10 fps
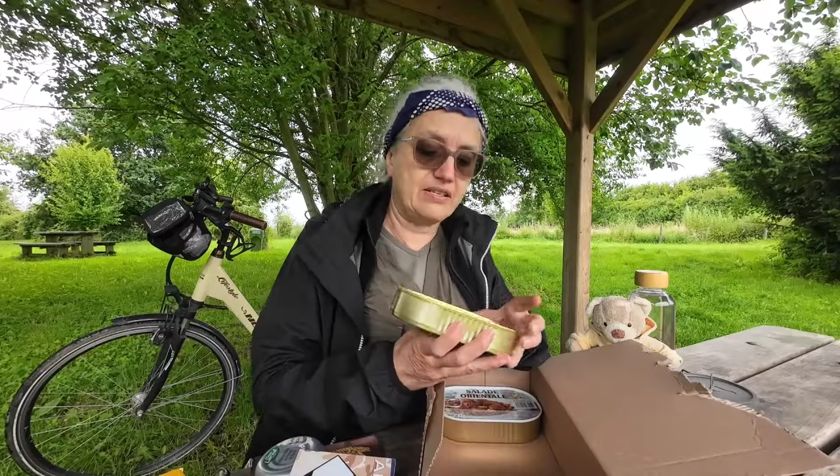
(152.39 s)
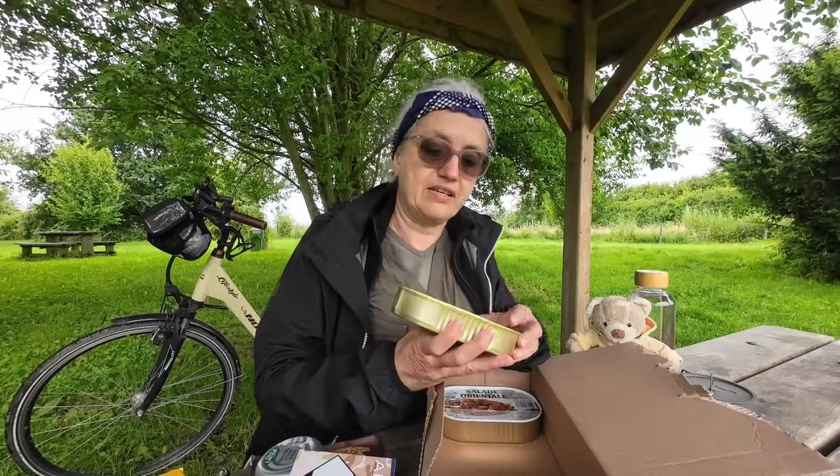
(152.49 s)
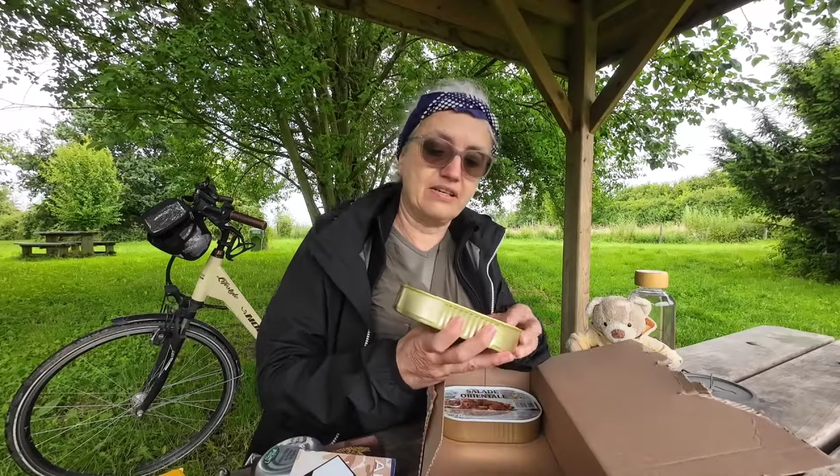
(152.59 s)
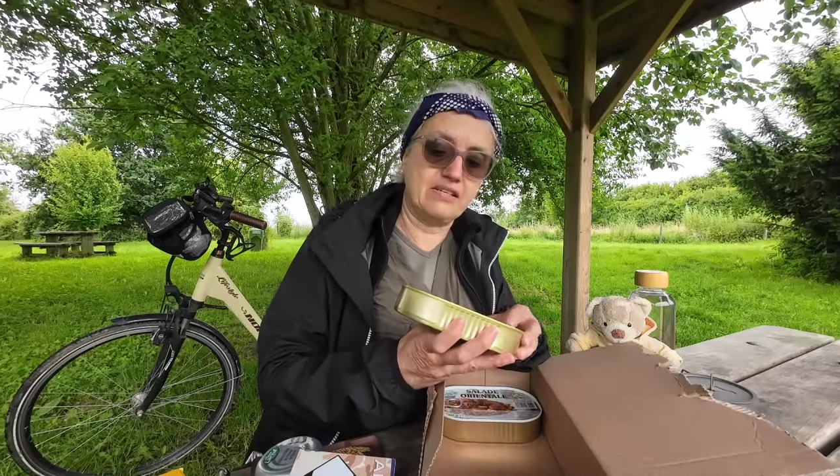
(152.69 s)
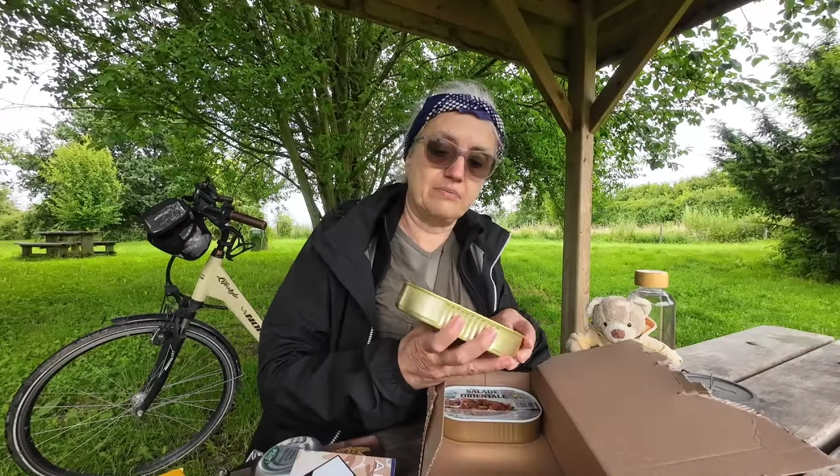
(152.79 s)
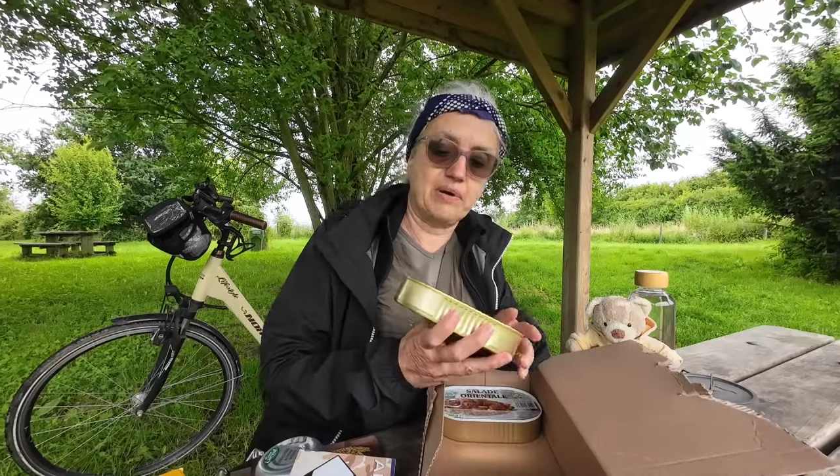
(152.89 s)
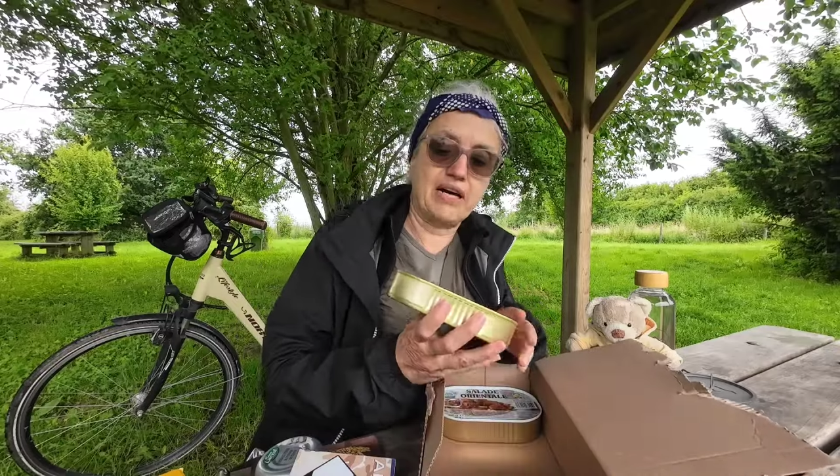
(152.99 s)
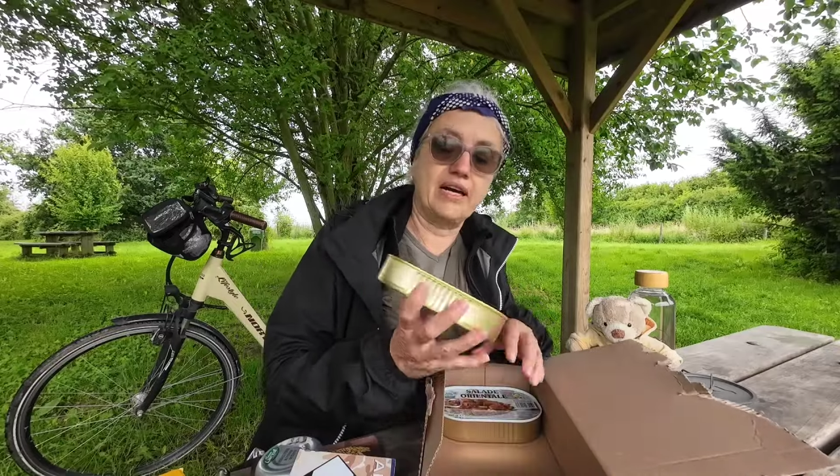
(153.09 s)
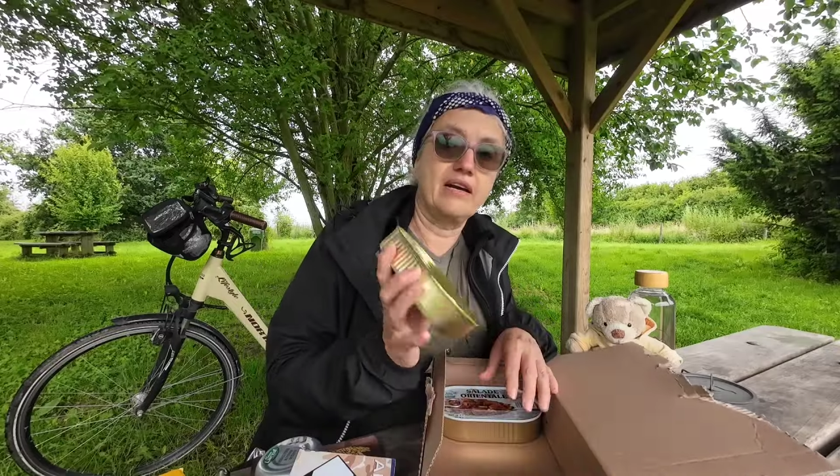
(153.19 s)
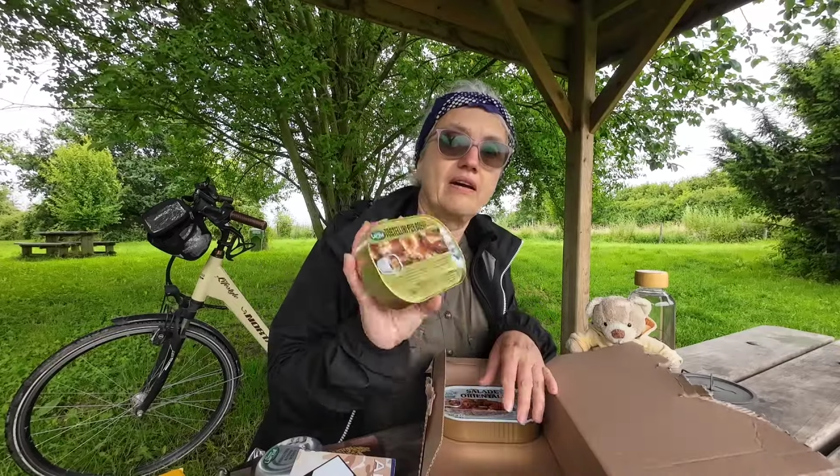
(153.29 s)
is
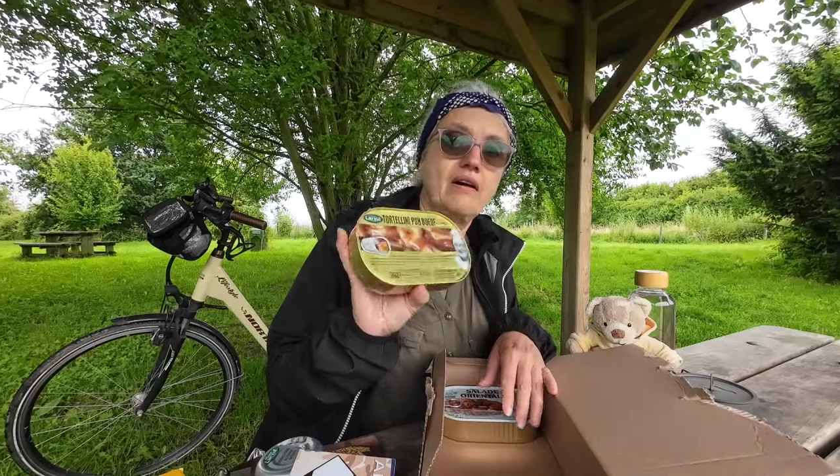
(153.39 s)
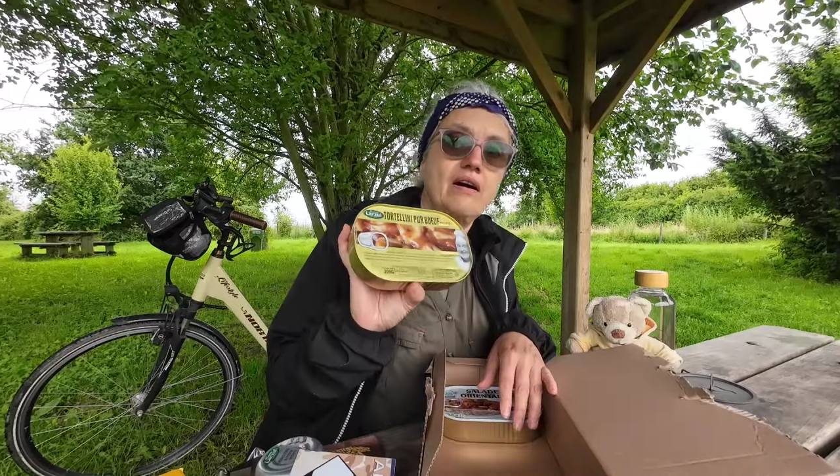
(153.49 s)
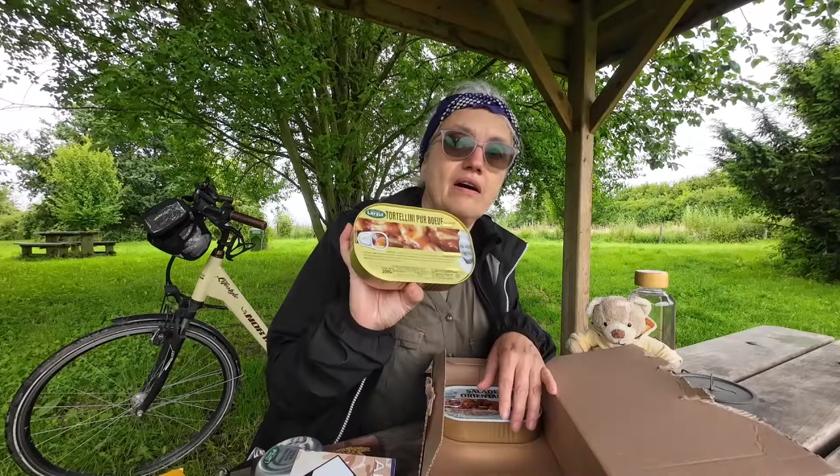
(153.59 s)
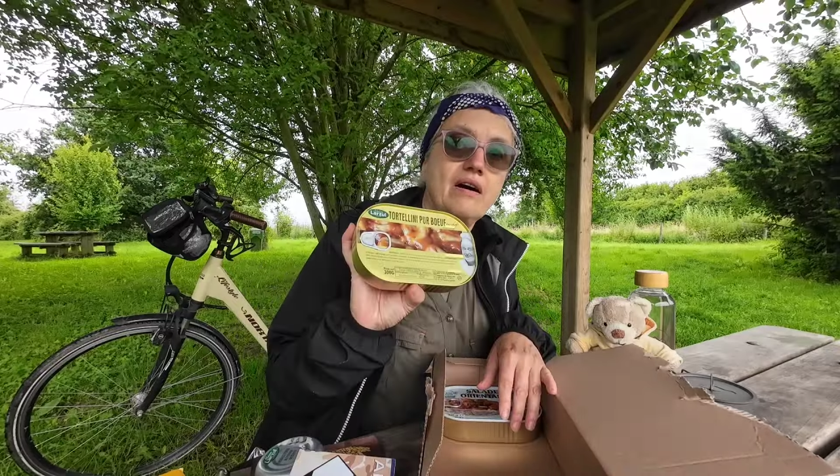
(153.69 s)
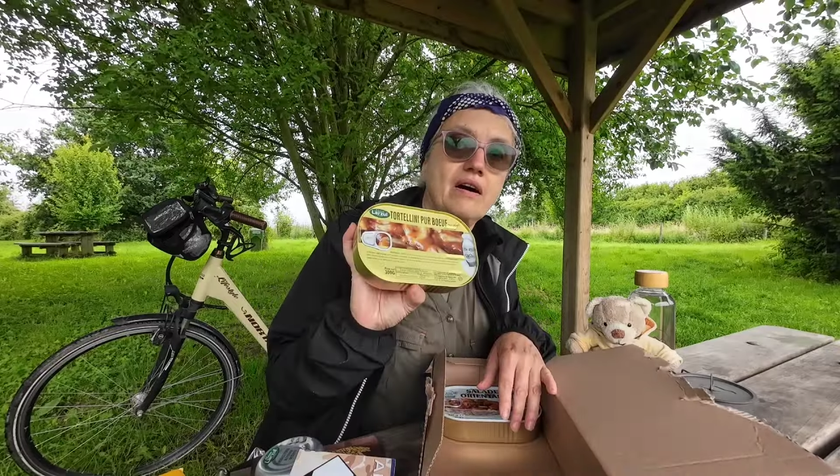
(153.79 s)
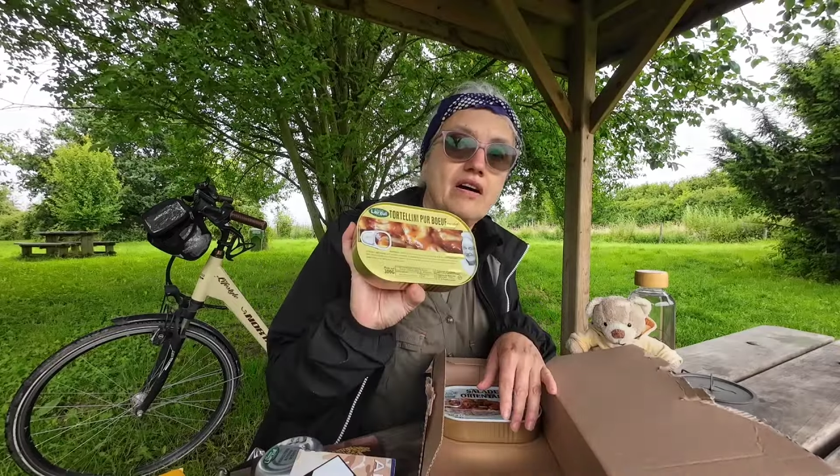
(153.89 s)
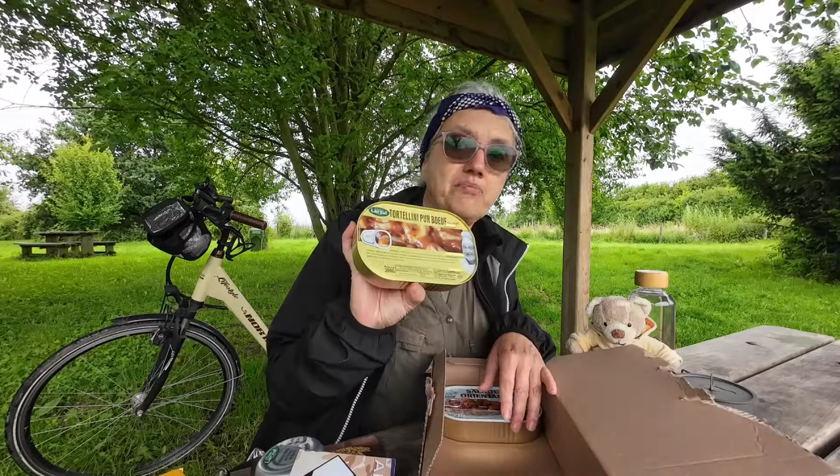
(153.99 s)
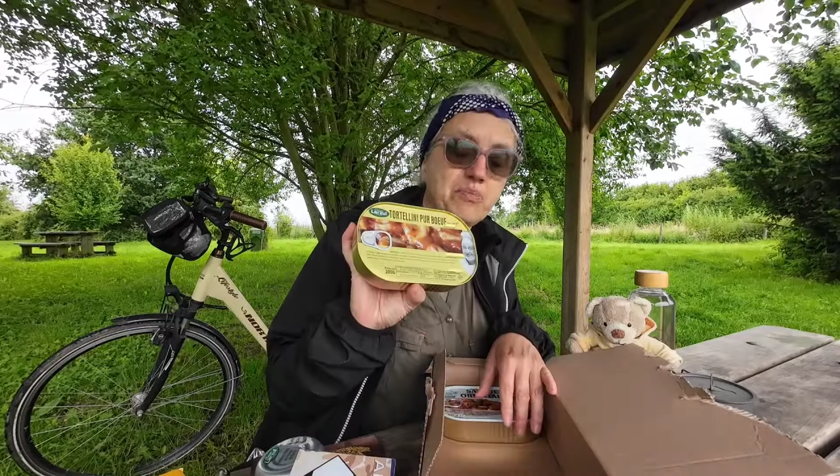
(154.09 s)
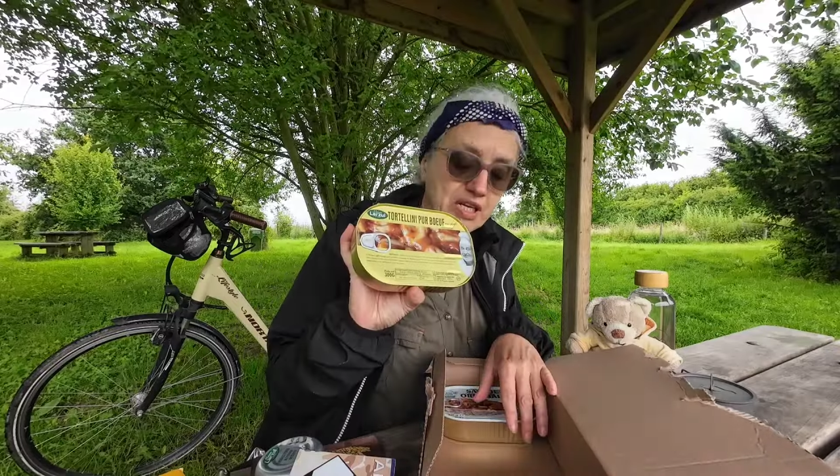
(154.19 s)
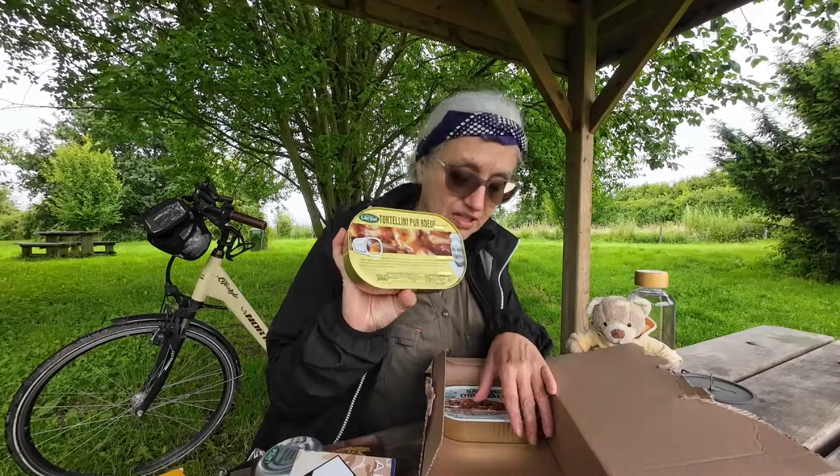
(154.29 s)
my
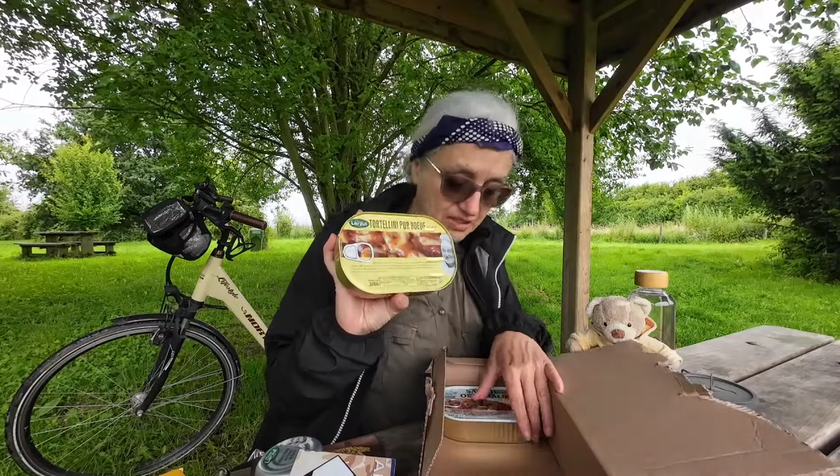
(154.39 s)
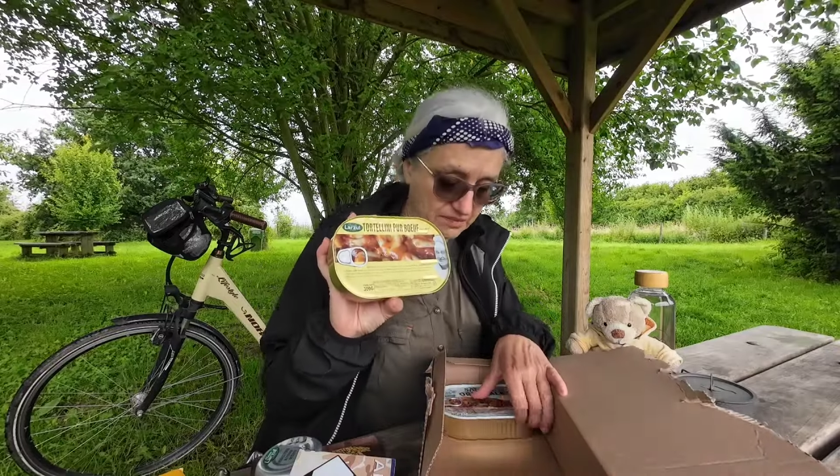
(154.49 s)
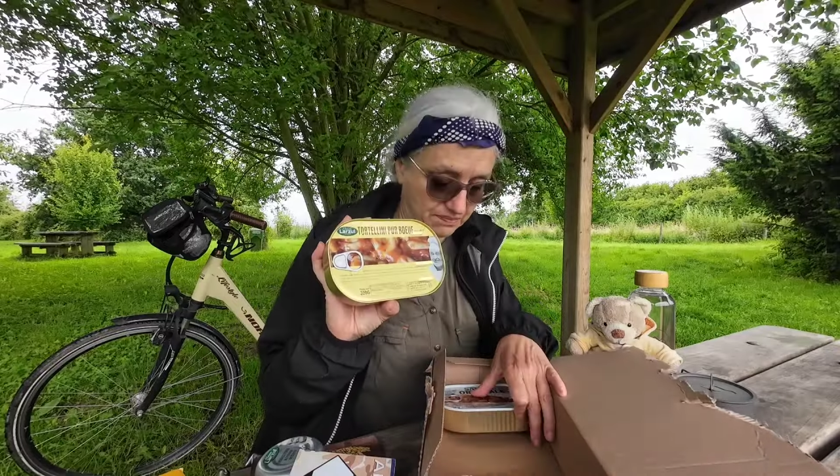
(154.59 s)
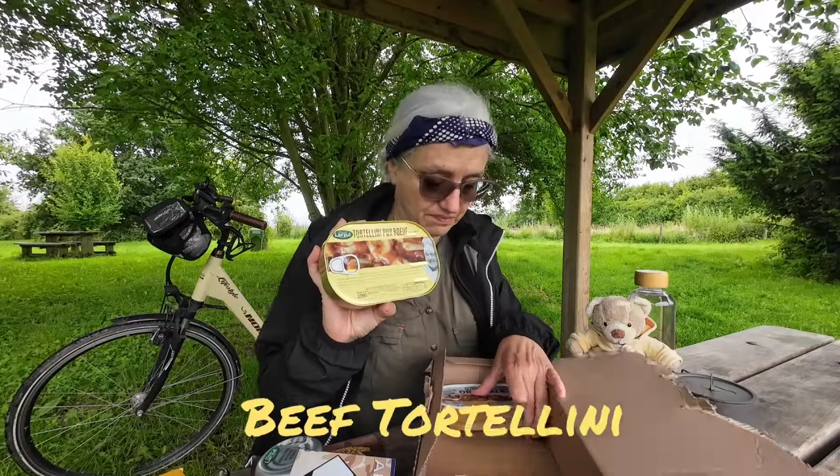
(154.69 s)
hot meal.